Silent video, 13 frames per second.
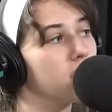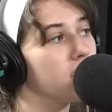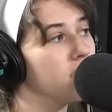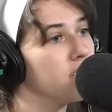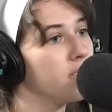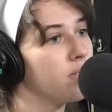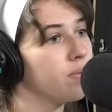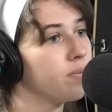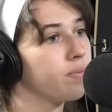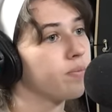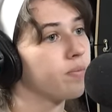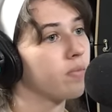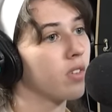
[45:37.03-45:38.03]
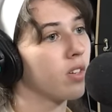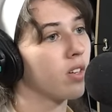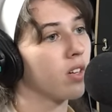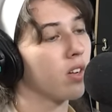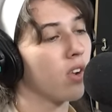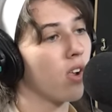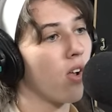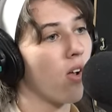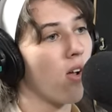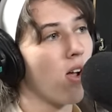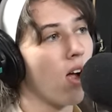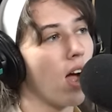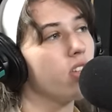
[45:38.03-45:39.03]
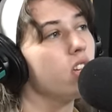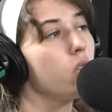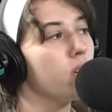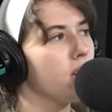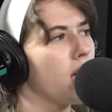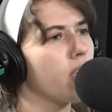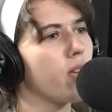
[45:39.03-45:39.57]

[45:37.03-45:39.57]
I've just never had European chocolate. I think you I'm, can get